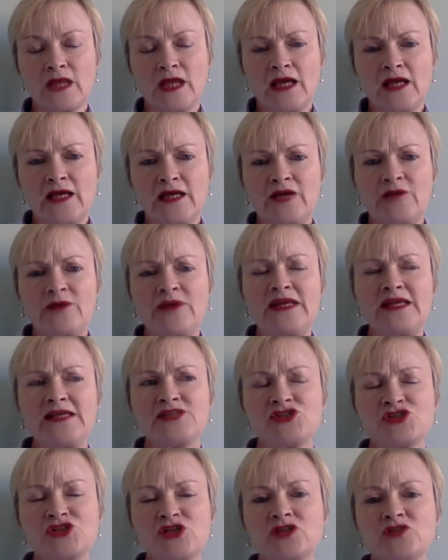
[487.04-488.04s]
Now, in
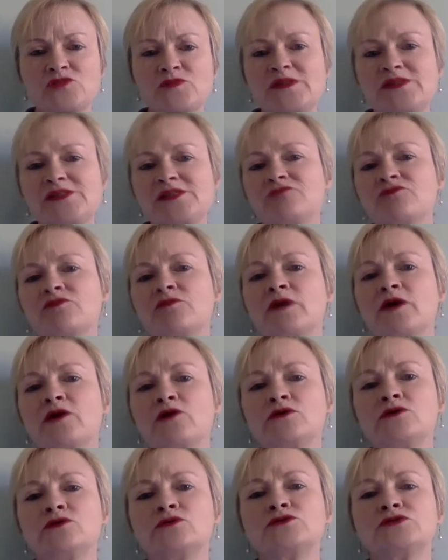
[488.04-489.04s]
his judgment in
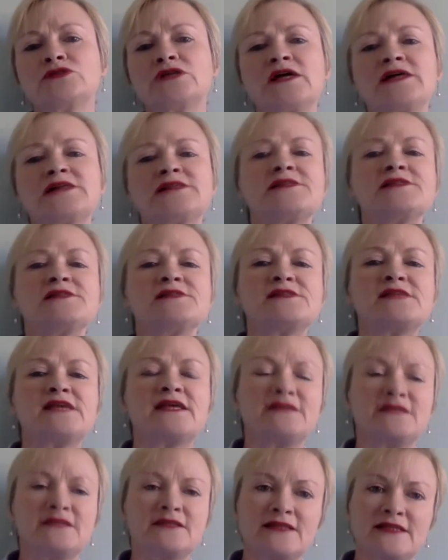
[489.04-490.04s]
Rabone, Lord Dyson
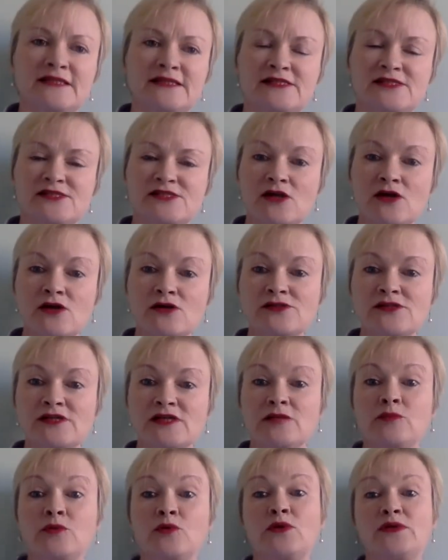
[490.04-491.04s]
said that the
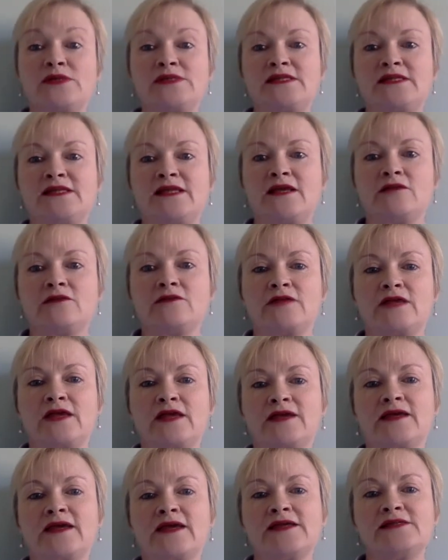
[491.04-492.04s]
starting point in
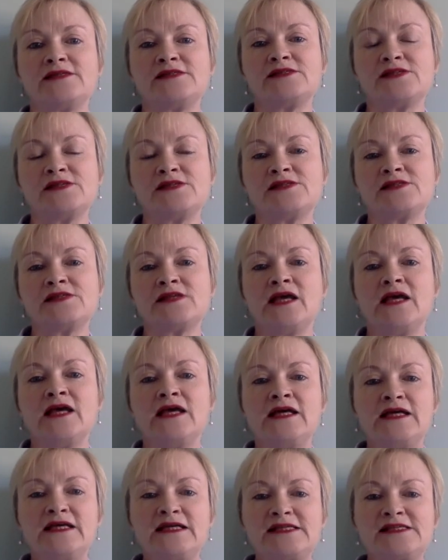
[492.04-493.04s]
healthcare cases
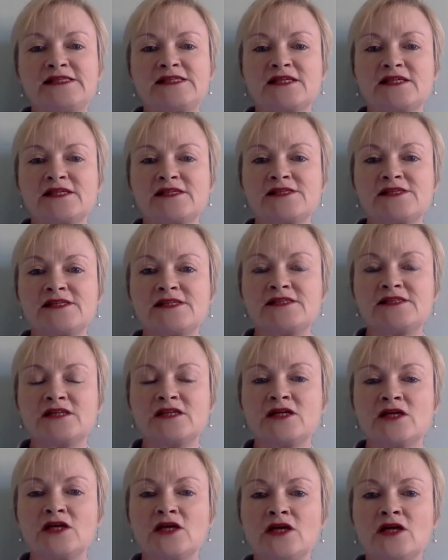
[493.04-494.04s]
is to
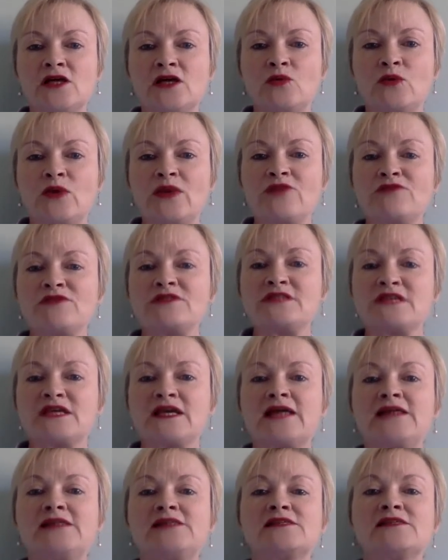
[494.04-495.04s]
consider whether it's a
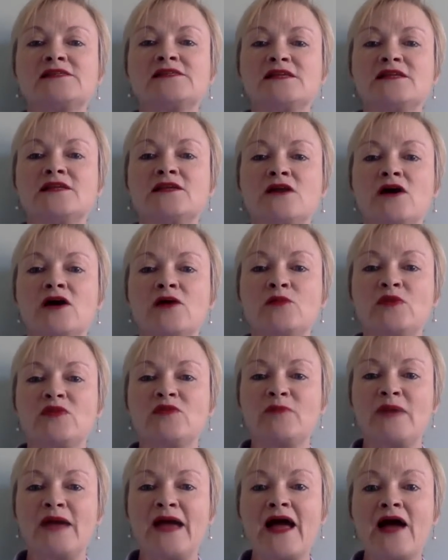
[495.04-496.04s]
case that's in line
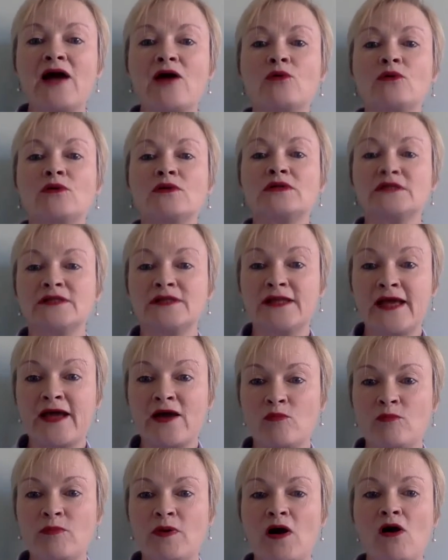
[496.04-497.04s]
with Powell and
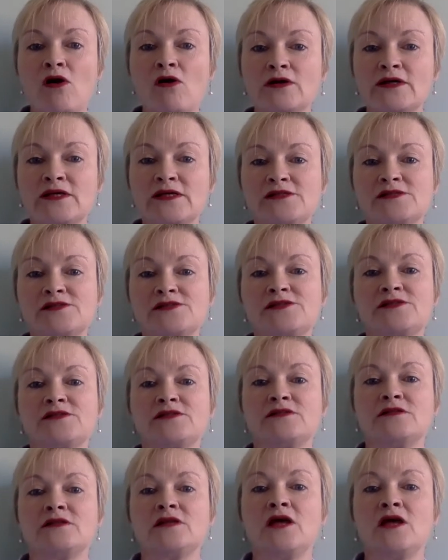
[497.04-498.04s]
now
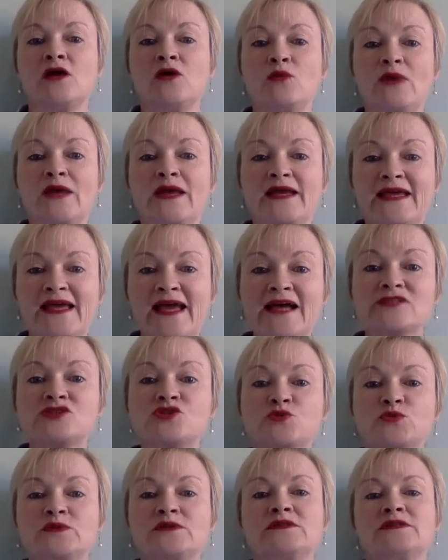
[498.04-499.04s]
Parkinson, where
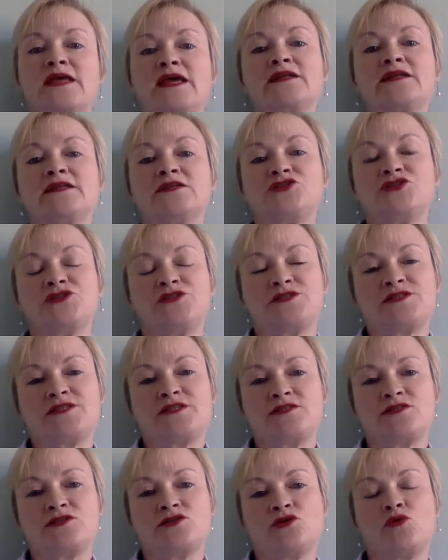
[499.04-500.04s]
casual negligence
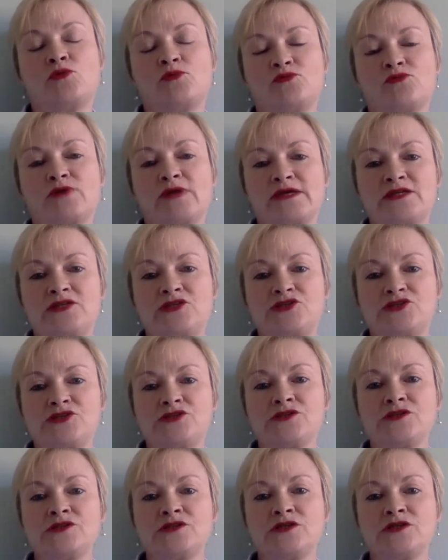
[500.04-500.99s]
is an operation,